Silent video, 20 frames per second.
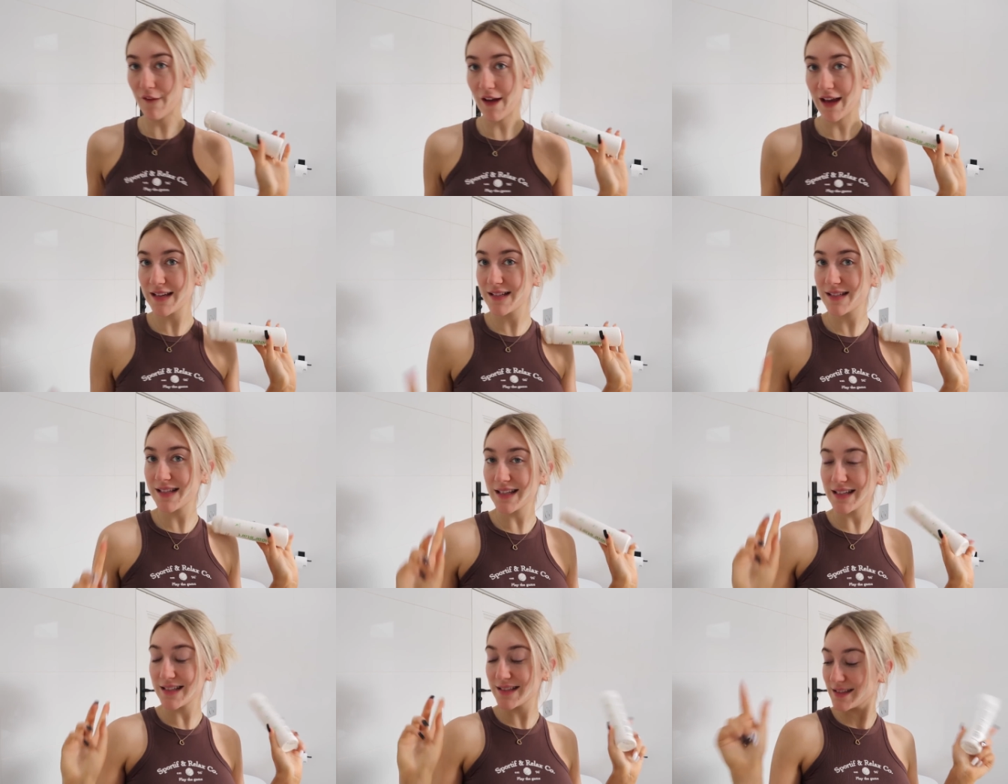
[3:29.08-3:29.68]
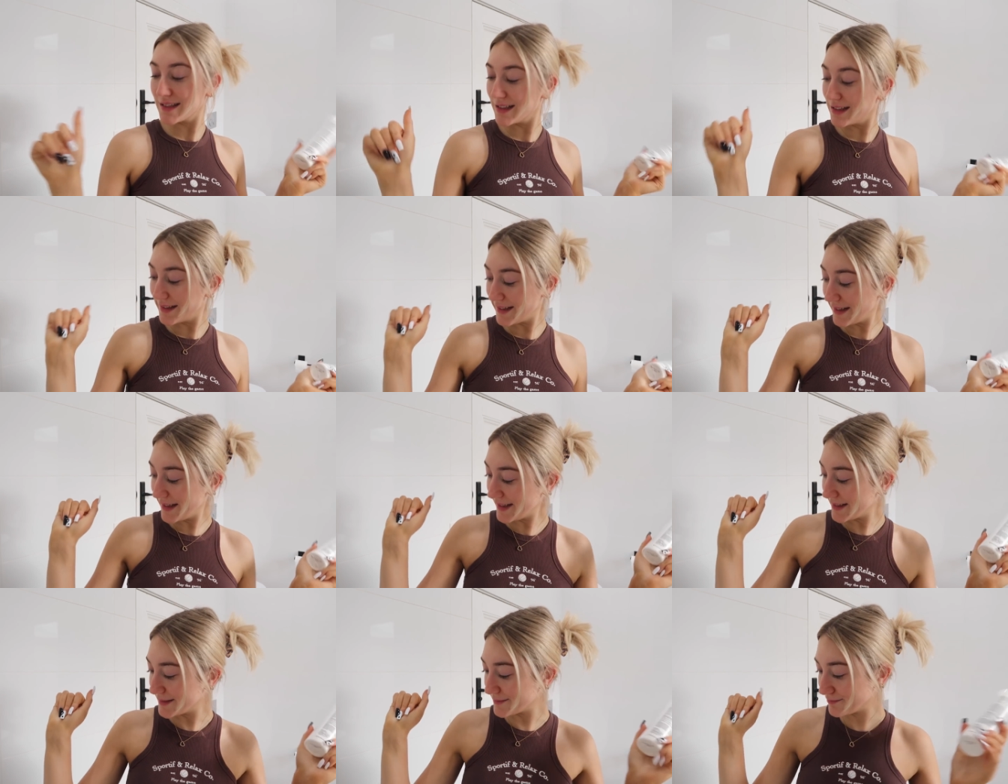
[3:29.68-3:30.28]
Face is
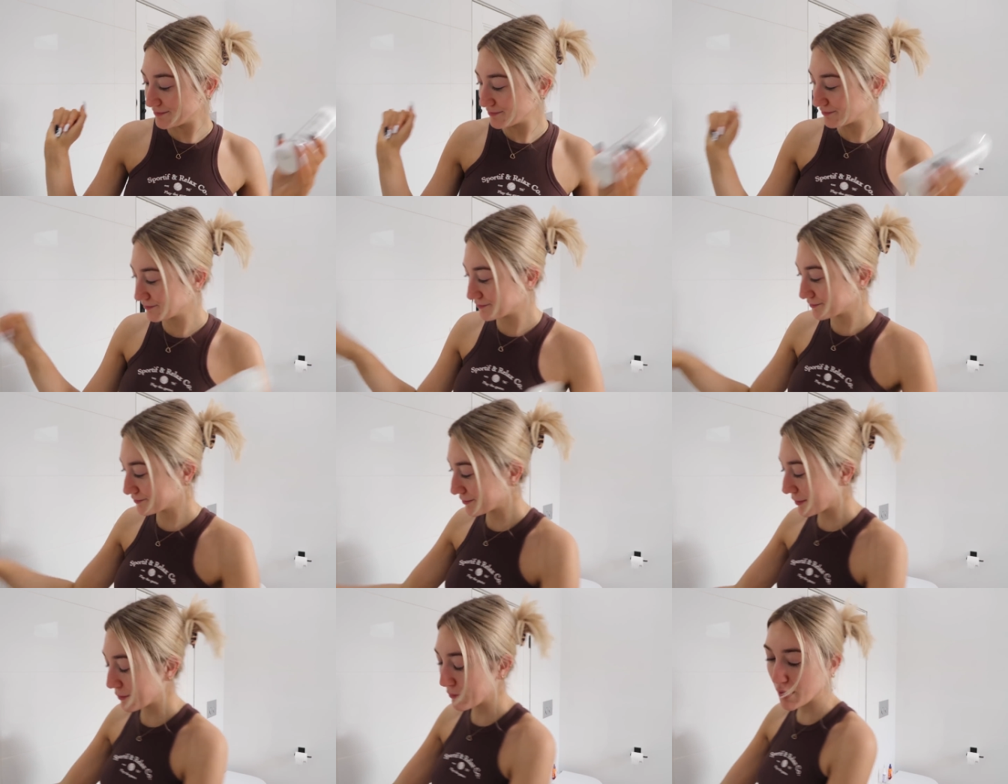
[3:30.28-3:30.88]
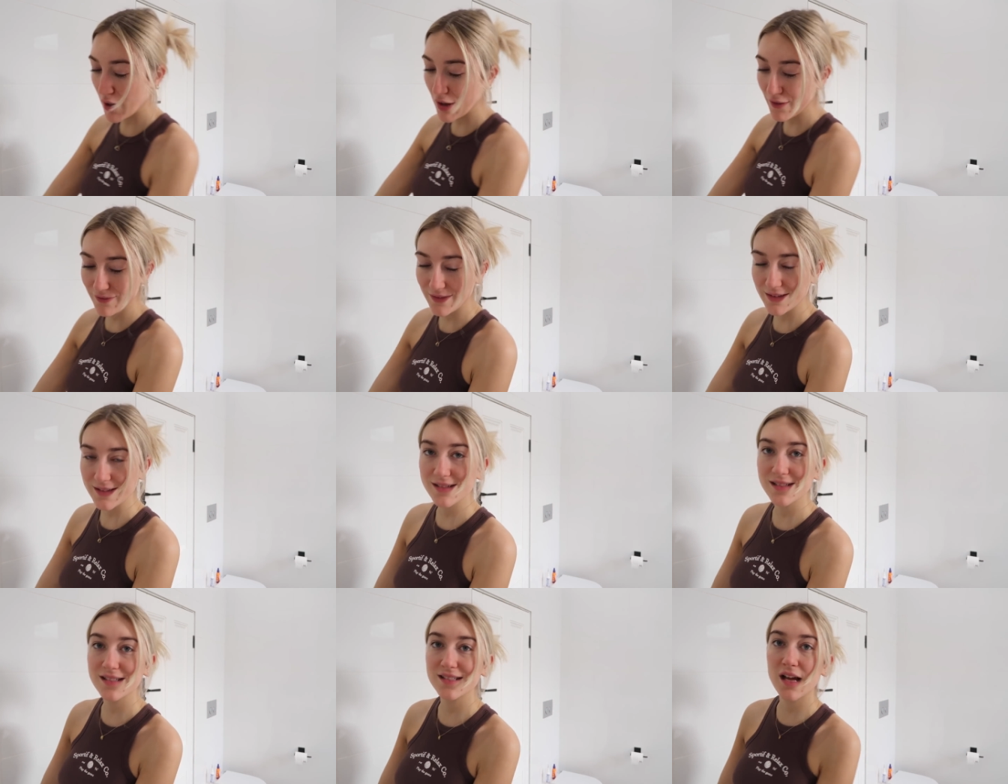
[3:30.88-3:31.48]
clean.
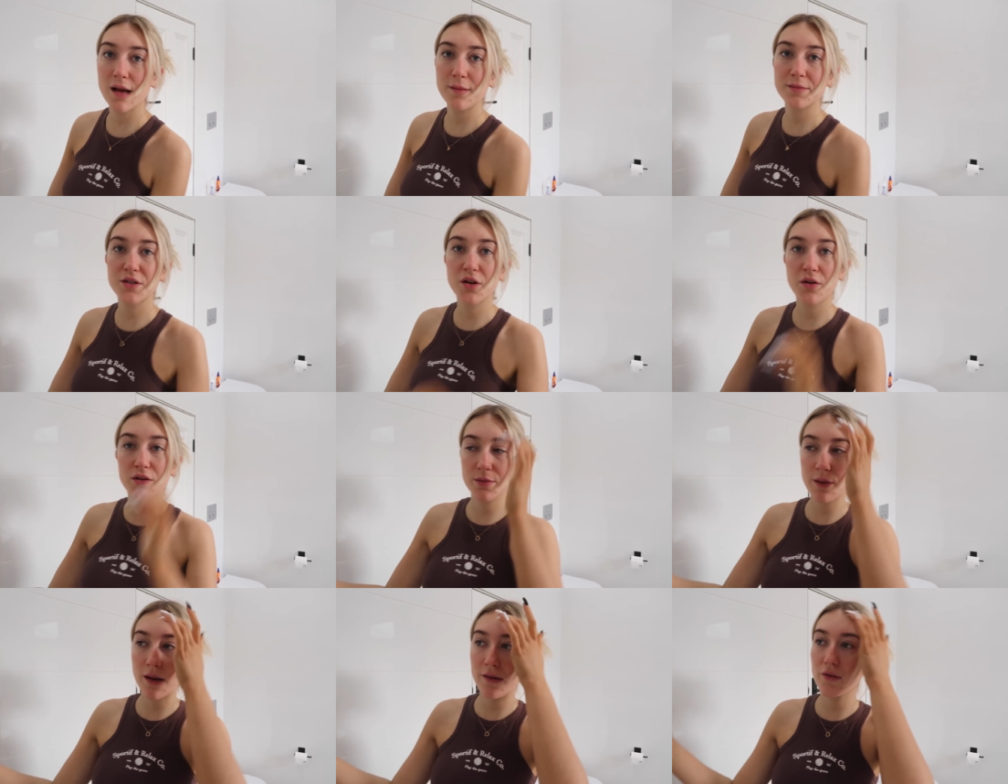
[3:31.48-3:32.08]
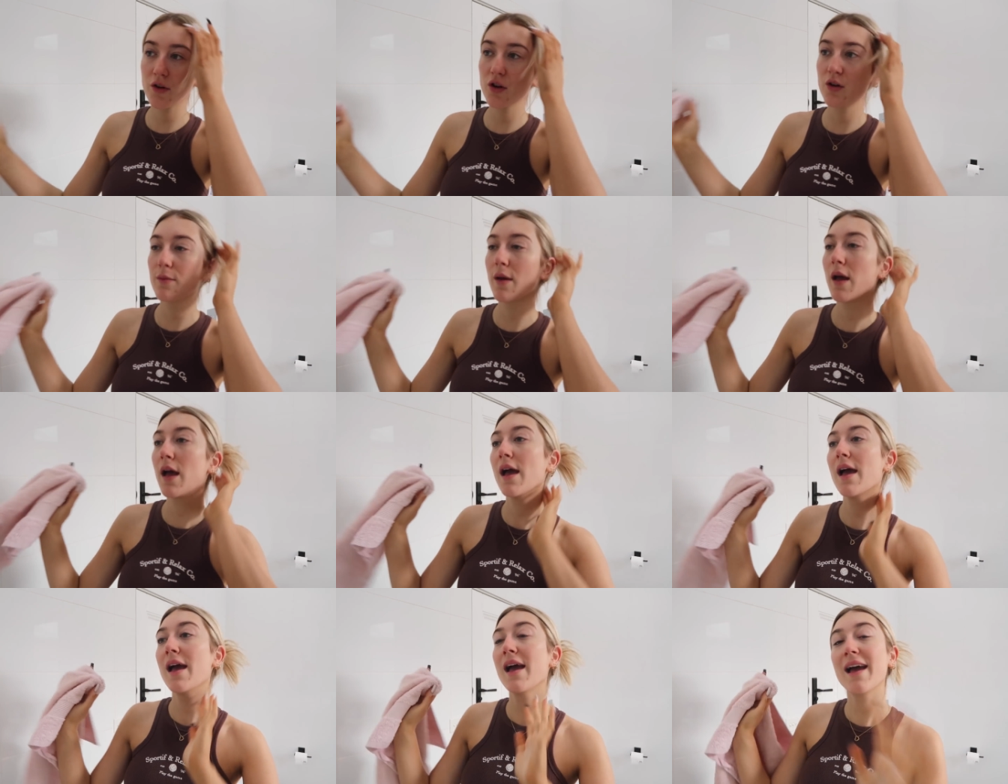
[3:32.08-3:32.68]
Perfect, time to go into my
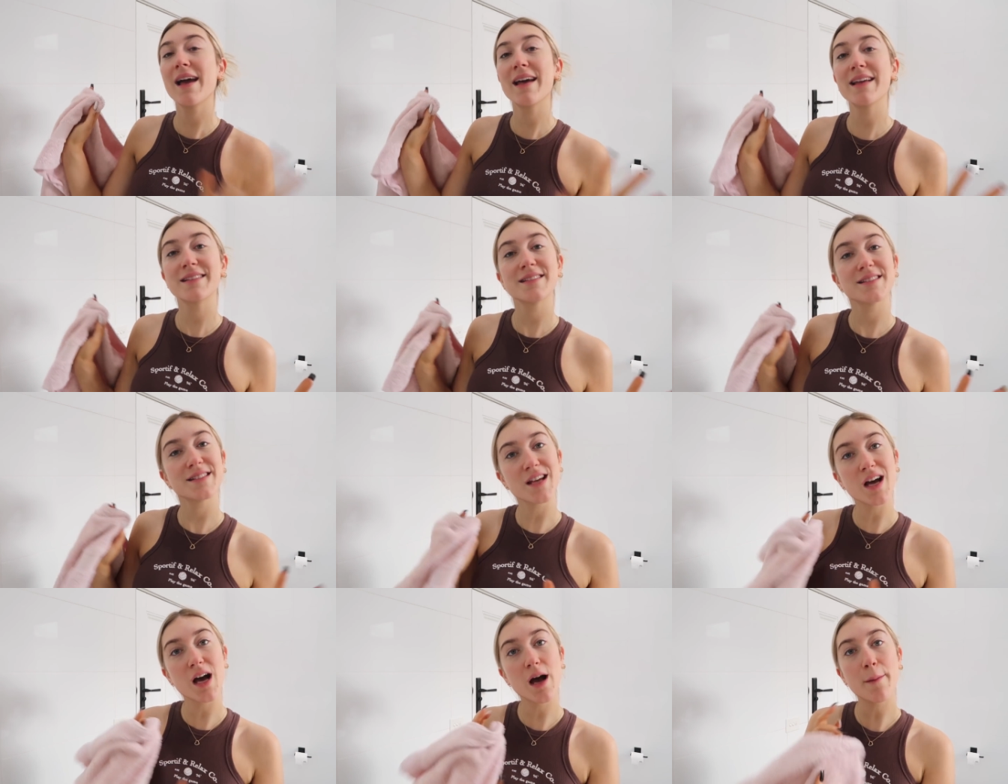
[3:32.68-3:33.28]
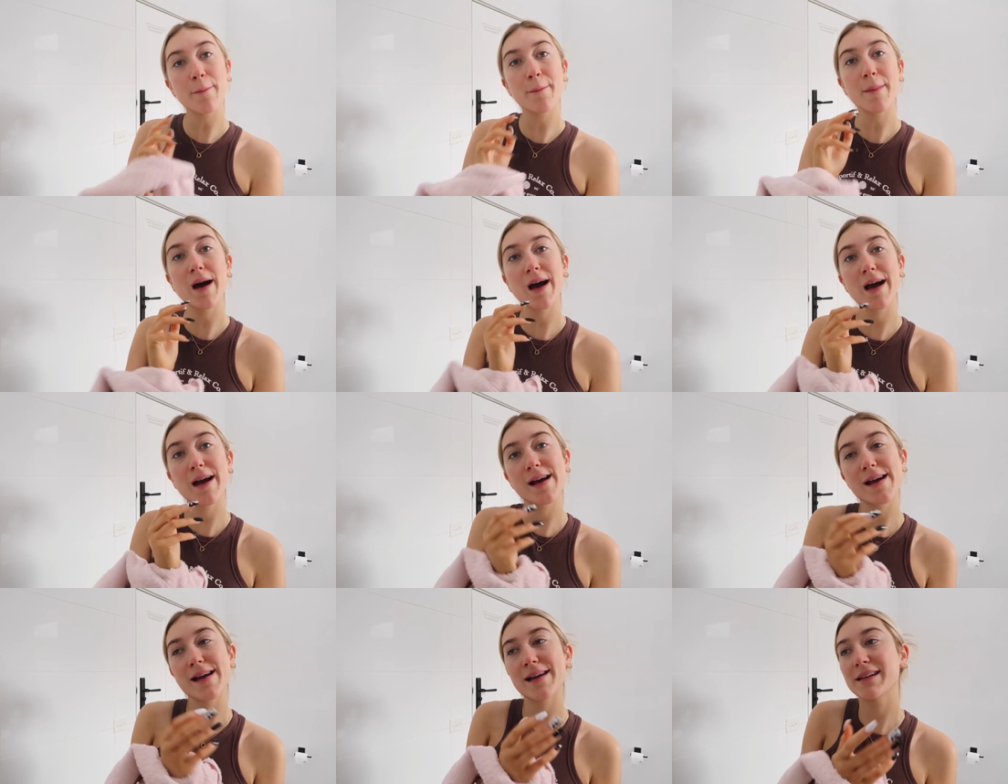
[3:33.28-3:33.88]
room and start
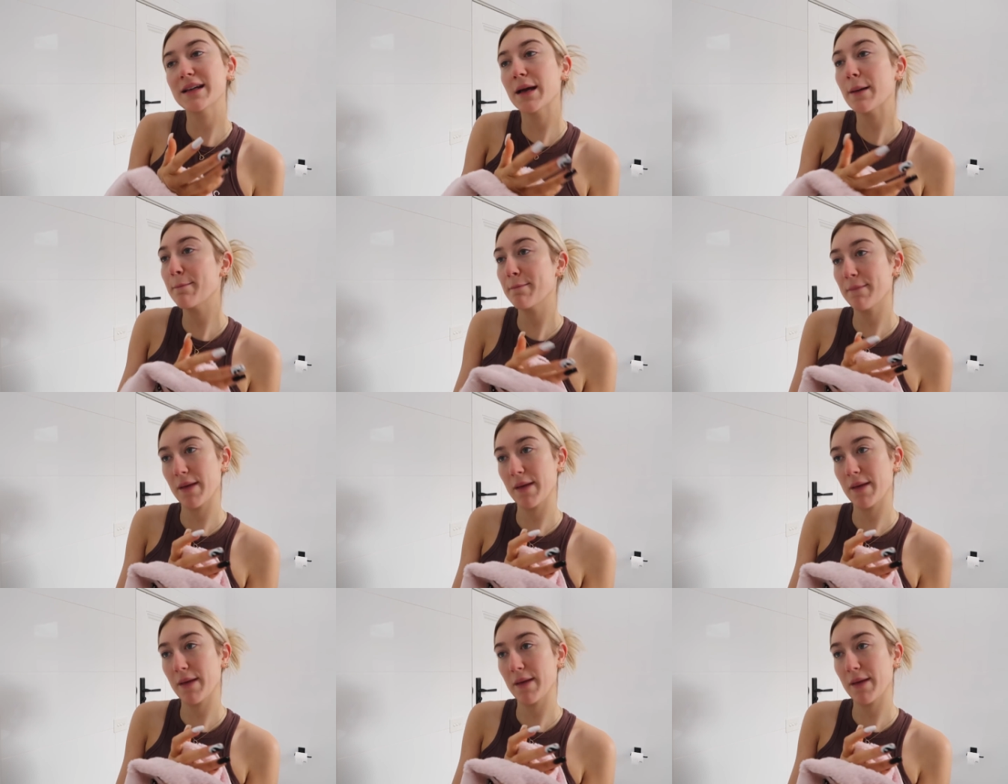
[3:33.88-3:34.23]
my